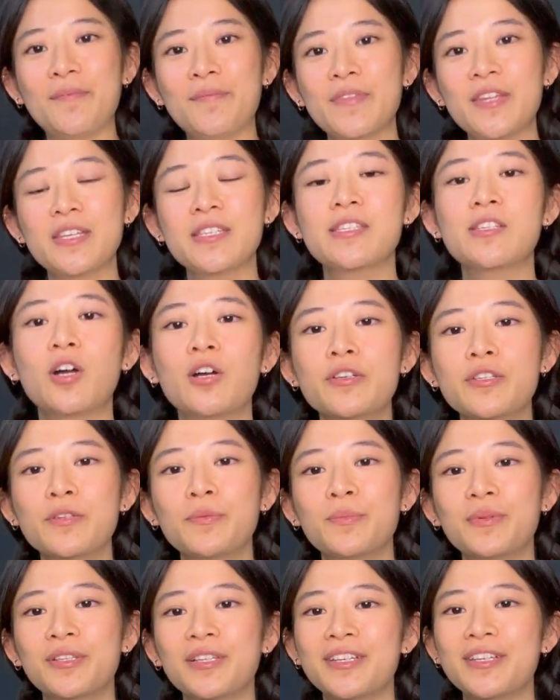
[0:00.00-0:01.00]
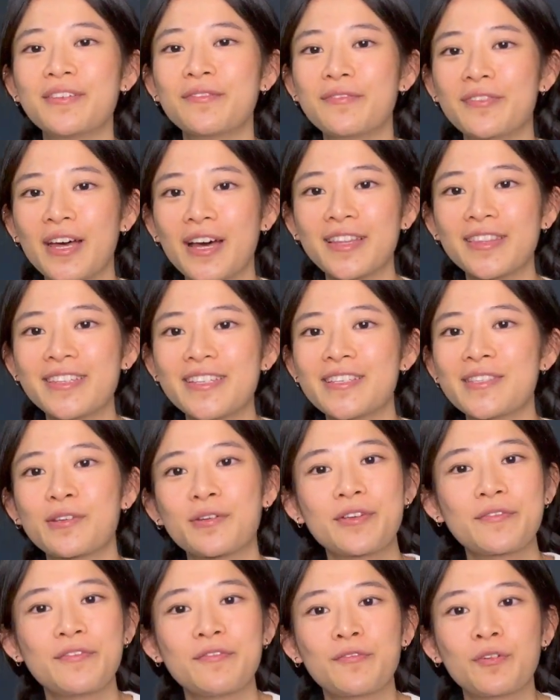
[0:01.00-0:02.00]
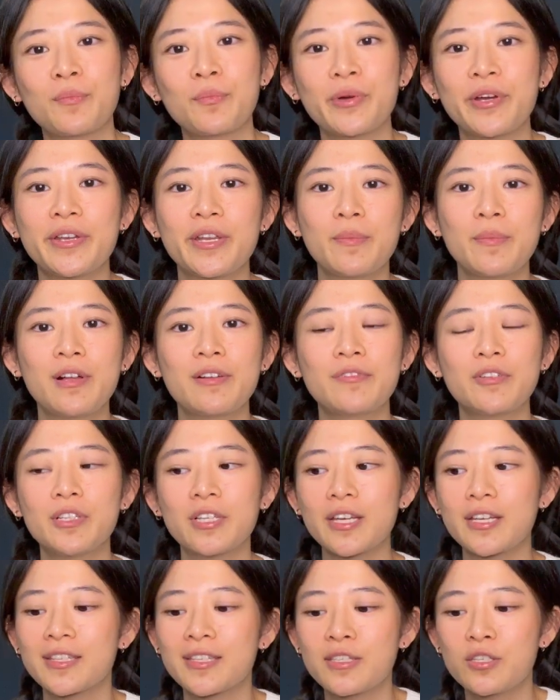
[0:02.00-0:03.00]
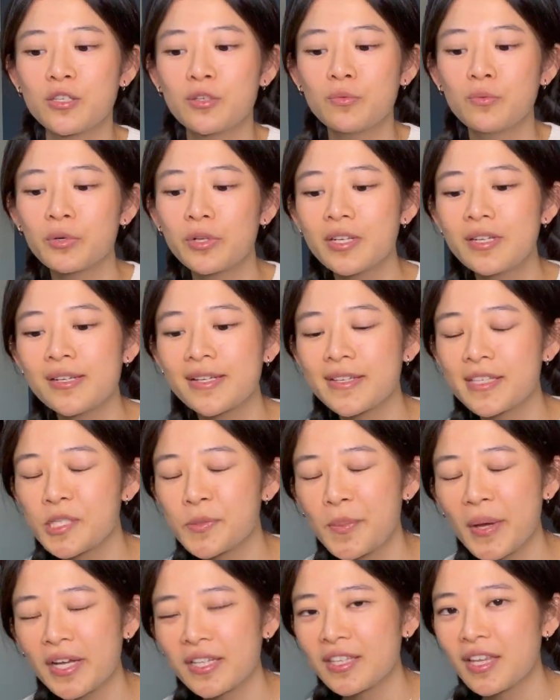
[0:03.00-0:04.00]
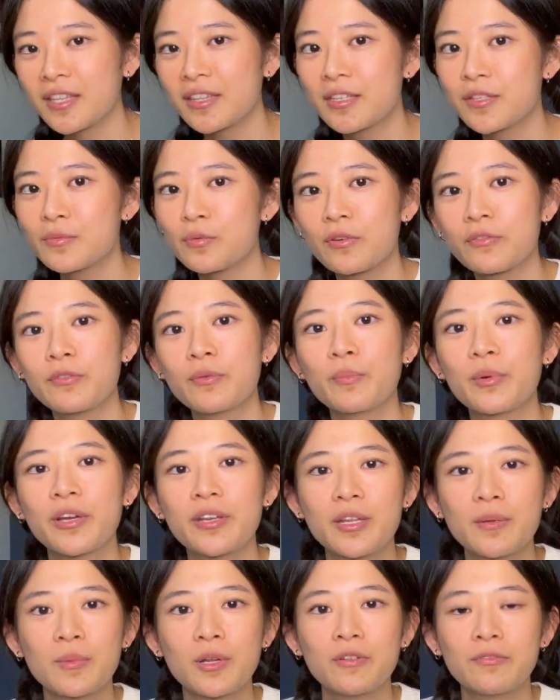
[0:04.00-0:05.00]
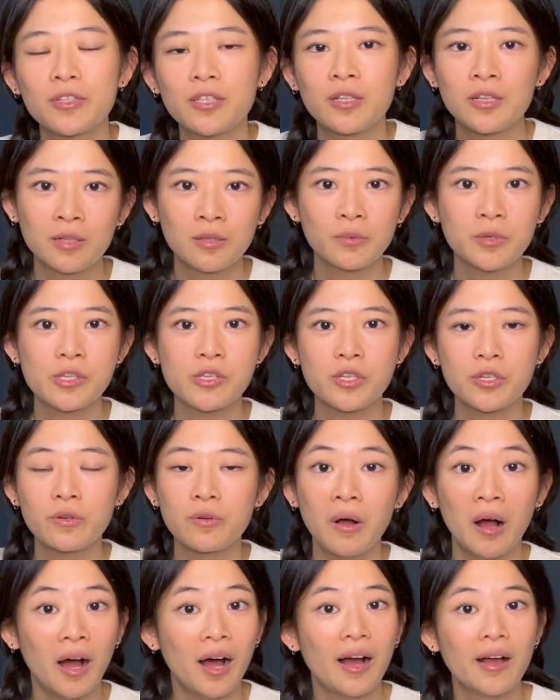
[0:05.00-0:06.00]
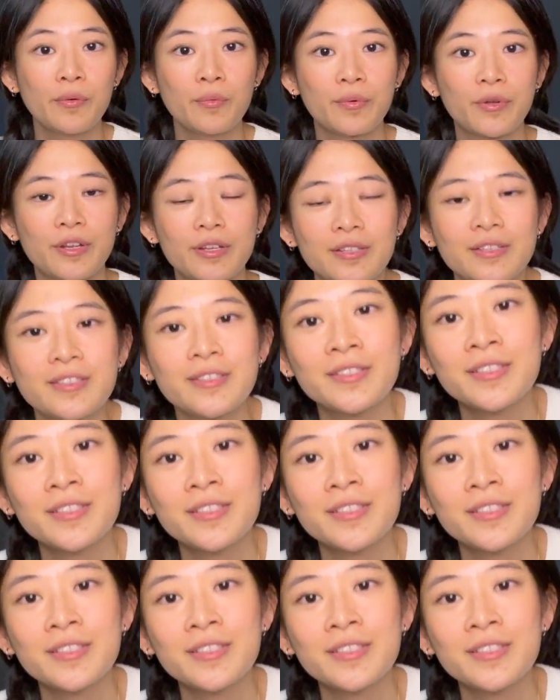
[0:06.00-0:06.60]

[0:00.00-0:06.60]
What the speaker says: It's hard to believe that these are even from Brandy Melville. Like, you wouldn't expect that these were from Brandy Melville, would you? I wouldn't,